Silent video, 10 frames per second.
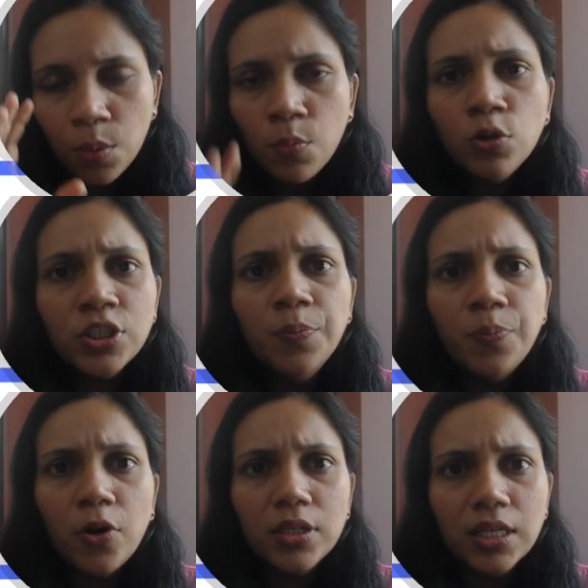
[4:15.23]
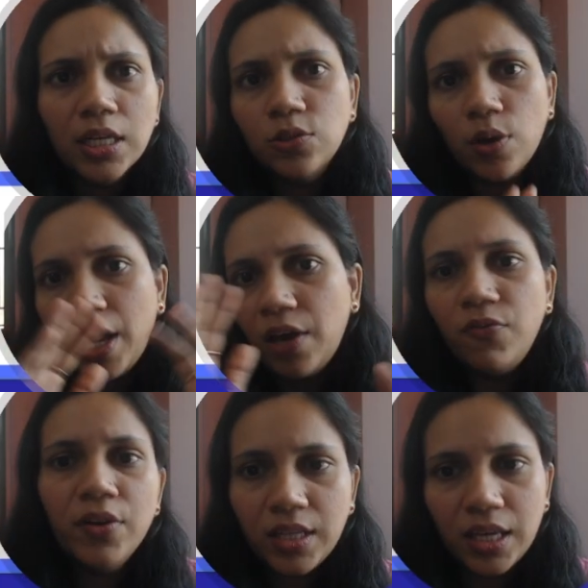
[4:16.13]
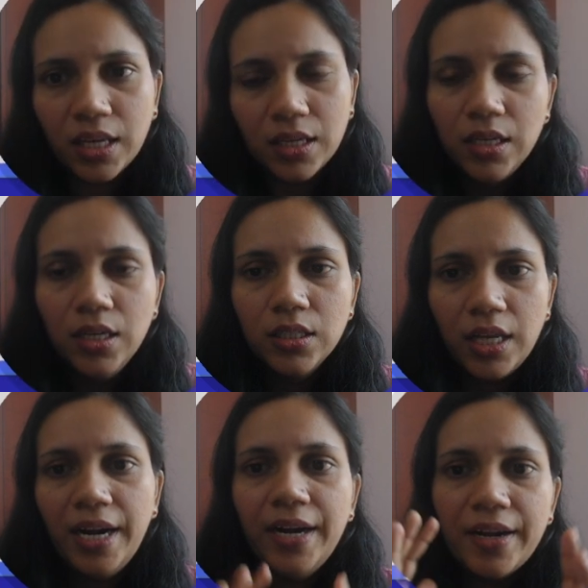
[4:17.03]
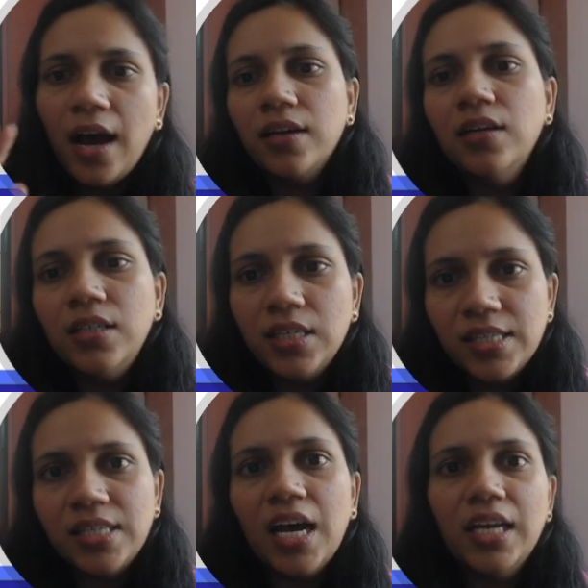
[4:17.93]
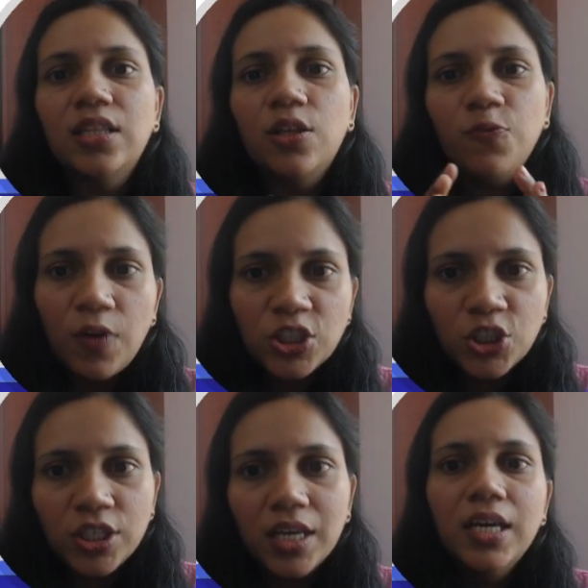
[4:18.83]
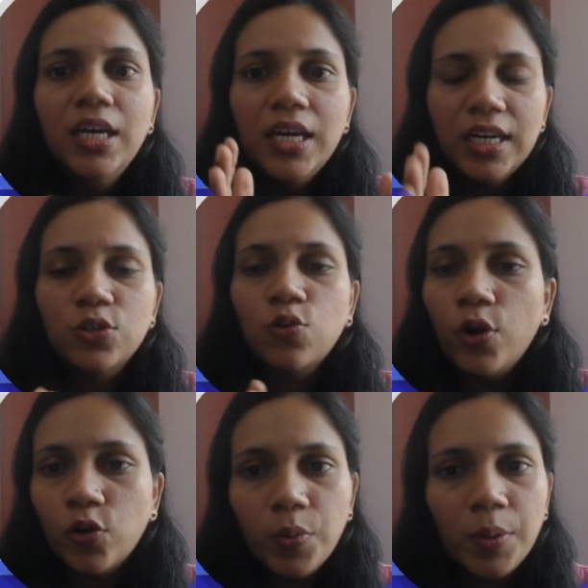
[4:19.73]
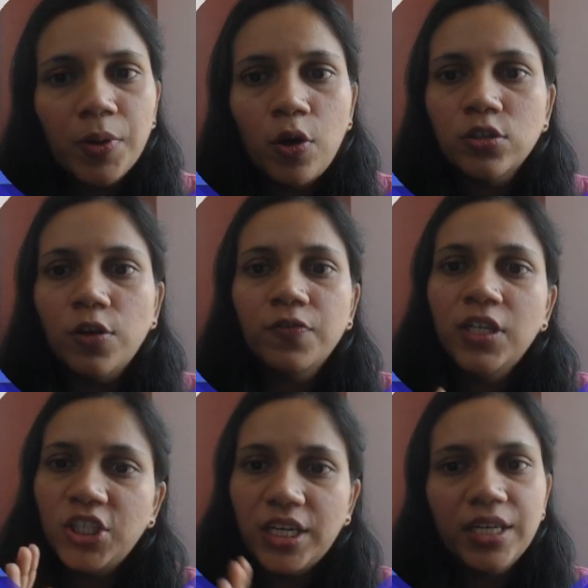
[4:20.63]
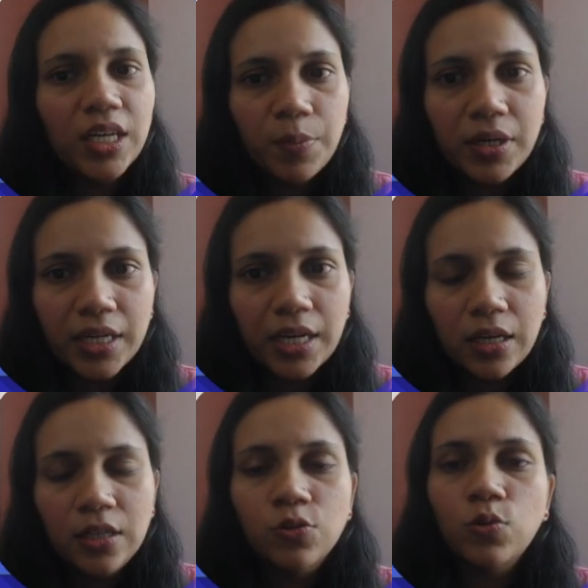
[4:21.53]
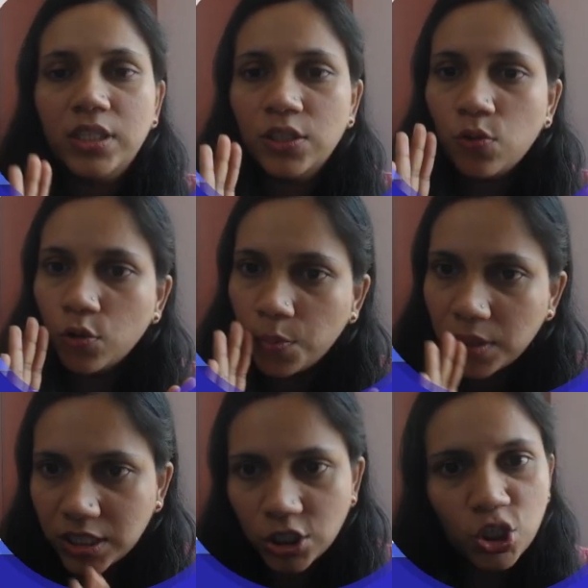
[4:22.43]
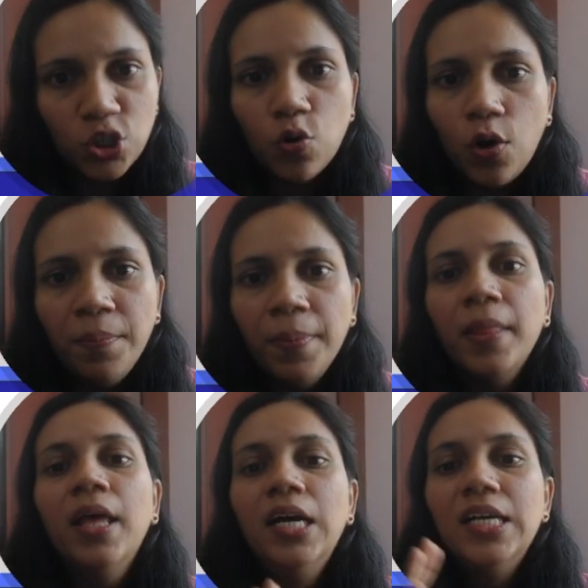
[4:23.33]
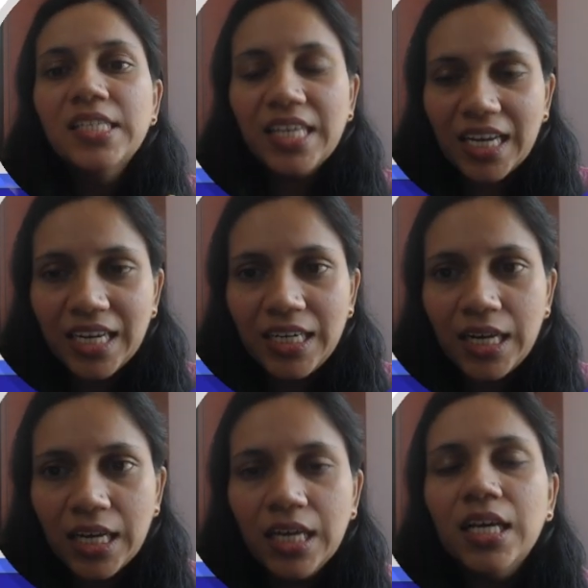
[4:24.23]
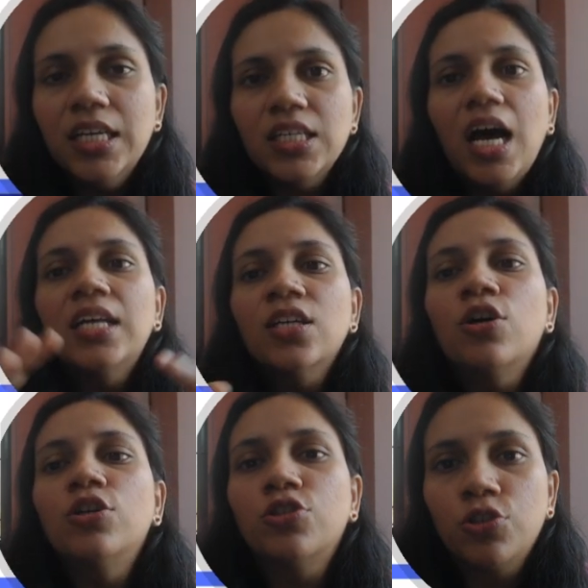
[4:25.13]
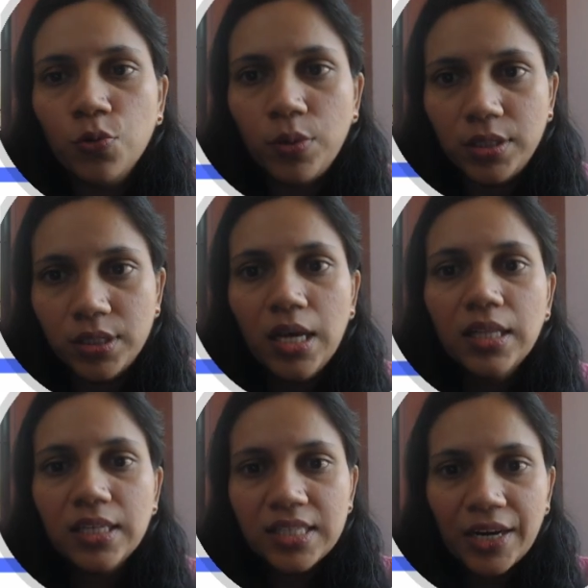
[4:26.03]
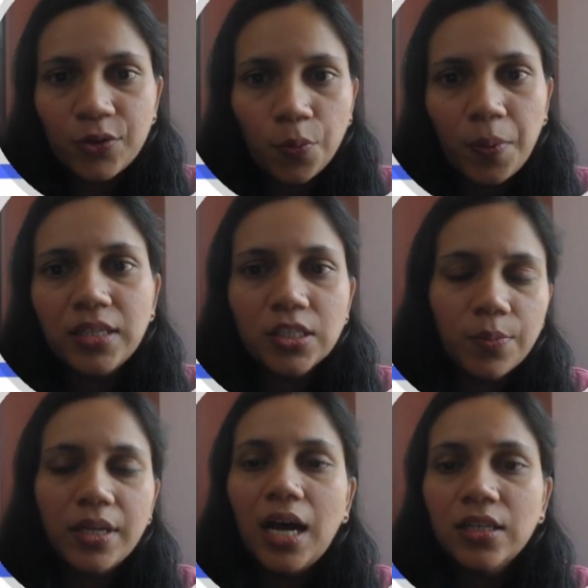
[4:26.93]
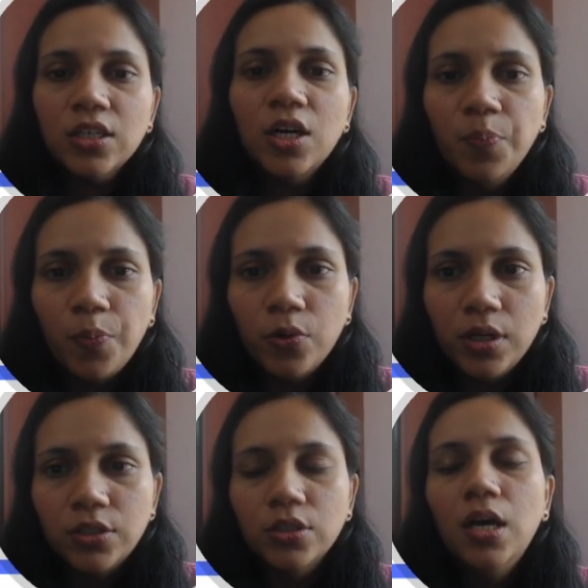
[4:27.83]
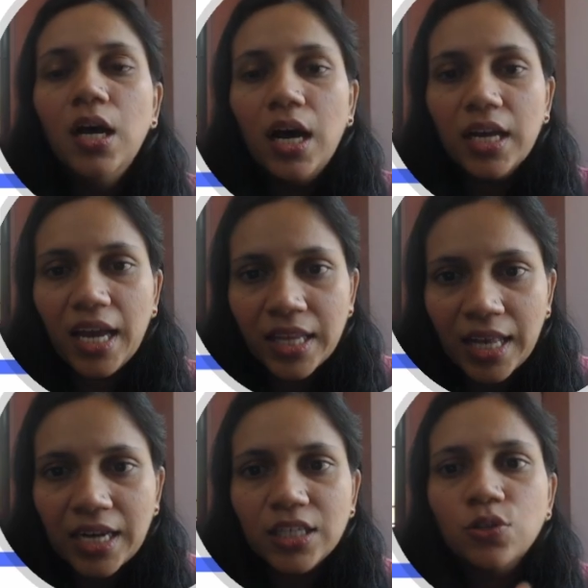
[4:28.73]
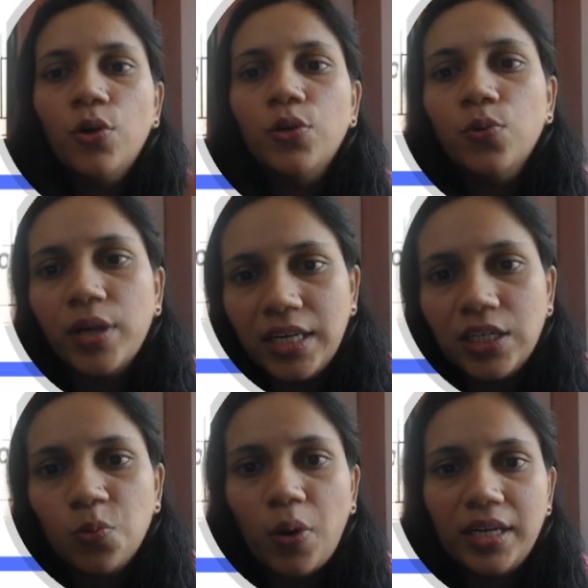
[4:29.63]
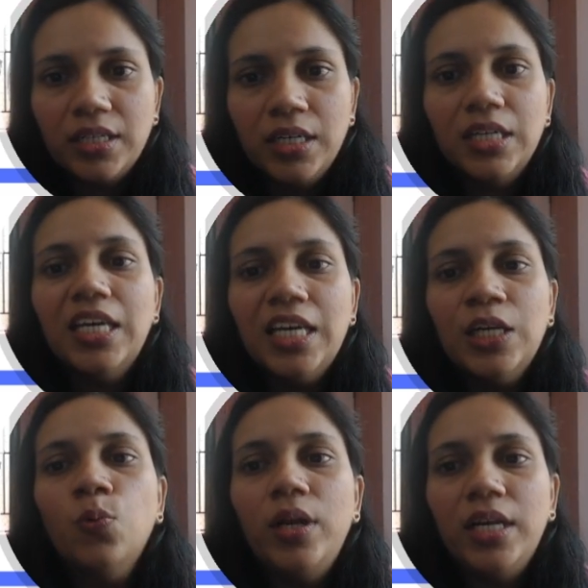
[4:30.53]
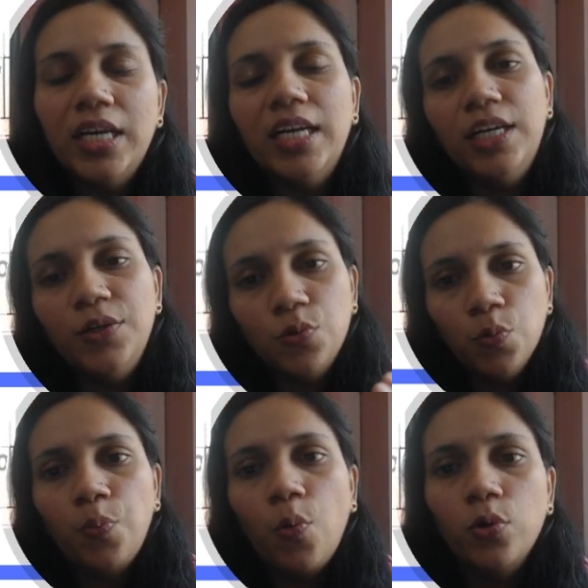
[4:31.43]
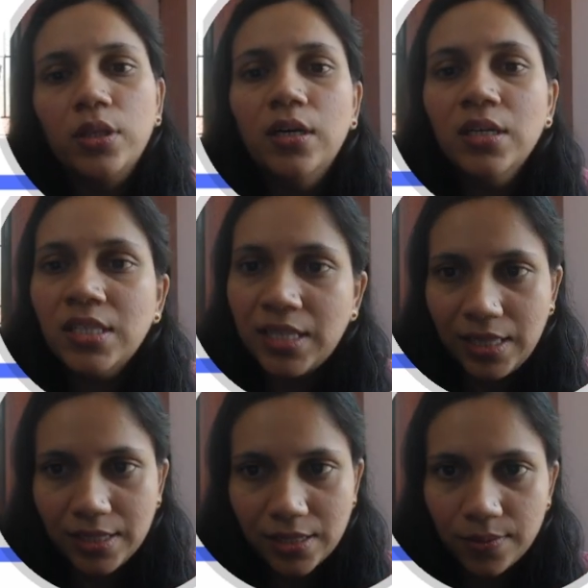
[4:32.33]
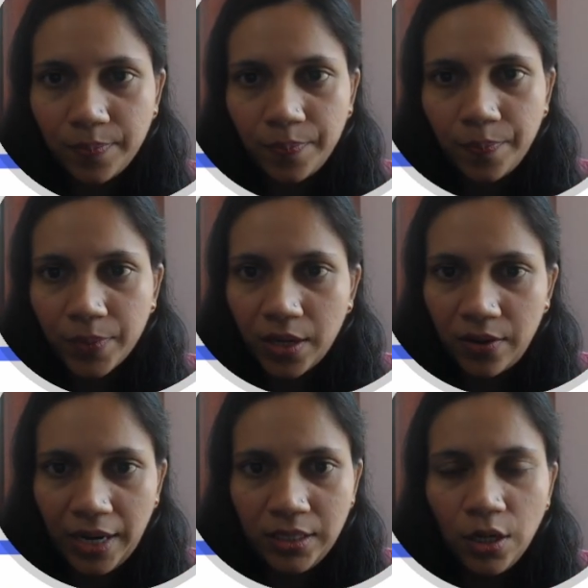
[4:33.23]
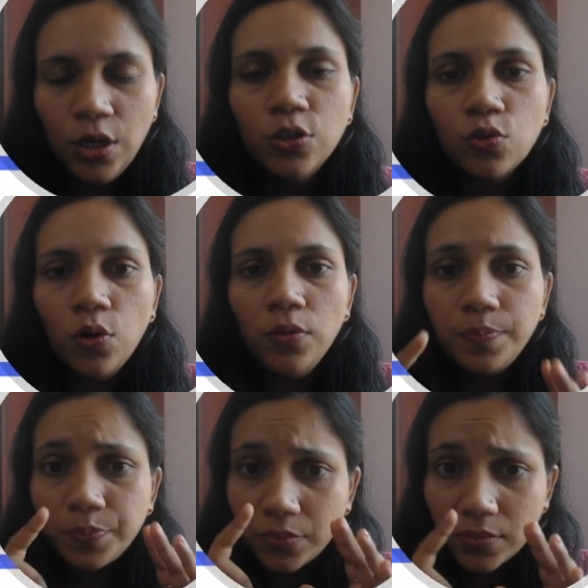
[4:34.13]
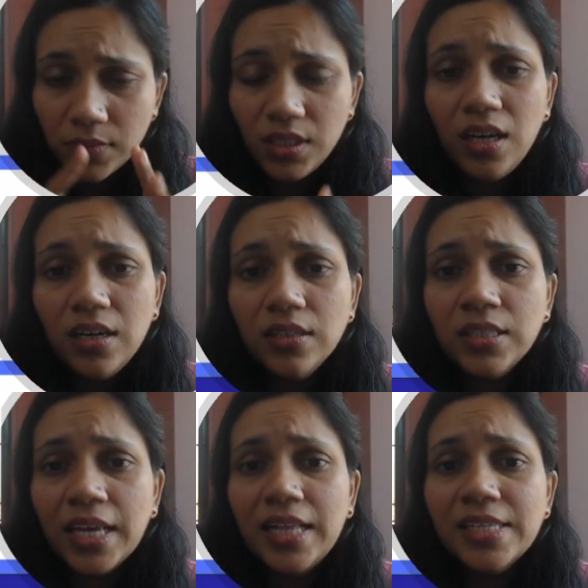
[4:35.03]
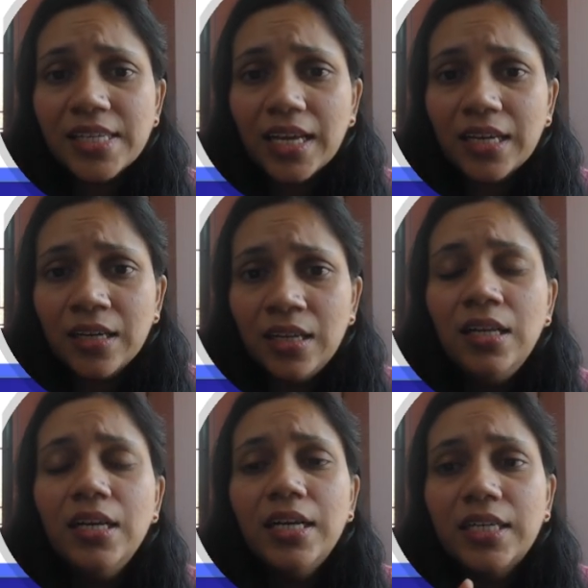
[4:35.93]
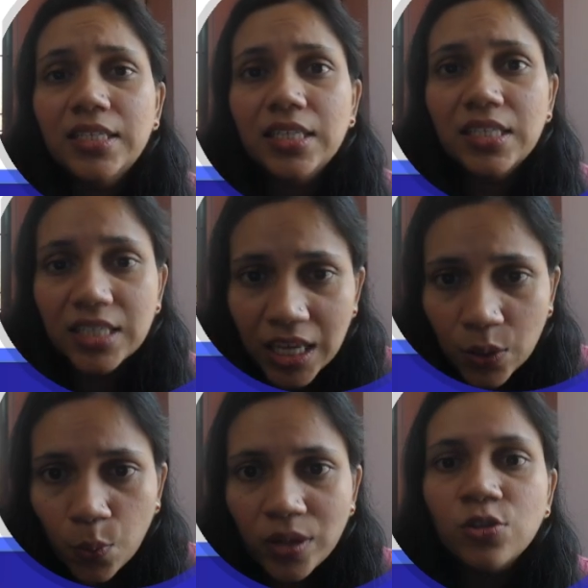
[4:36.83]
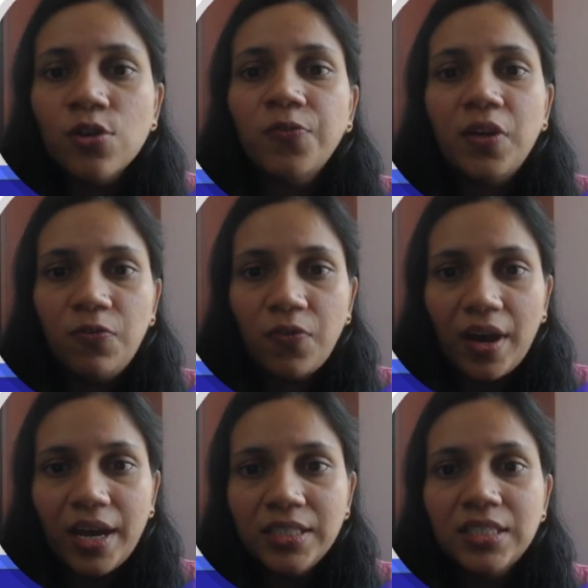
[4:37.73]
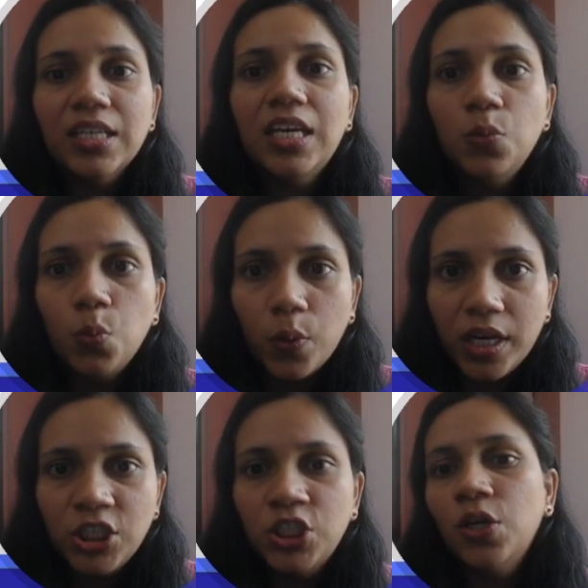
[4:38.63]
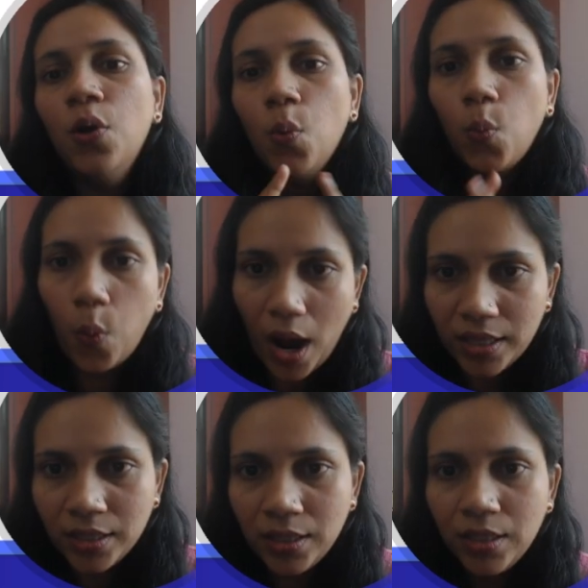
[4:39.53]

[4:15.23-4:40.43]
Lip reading: Most importantly, so everything, the entire design, the functioning, it is going to be because of the genetic material. So it is going to be its genome. Secondly, its other constituents, the cytoplasm and other components, again that is going to get divided equally into both the cells, right? So a cell cycle, it is a sequence of events in which one,